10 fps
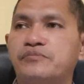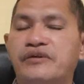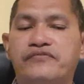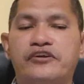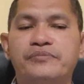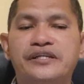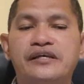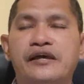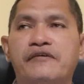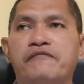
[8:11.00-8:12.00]
performance,
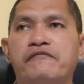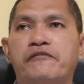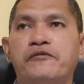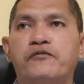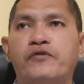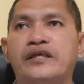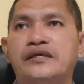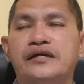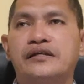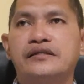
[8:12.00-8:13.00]

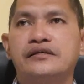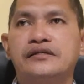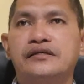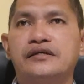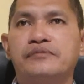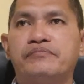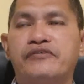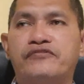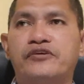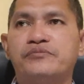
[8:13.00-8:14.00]
whether
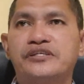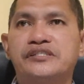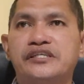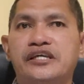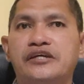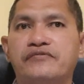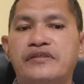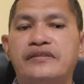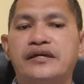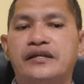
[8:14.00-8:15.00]
performance dealing
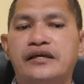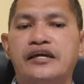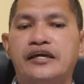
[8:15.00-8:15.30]
with their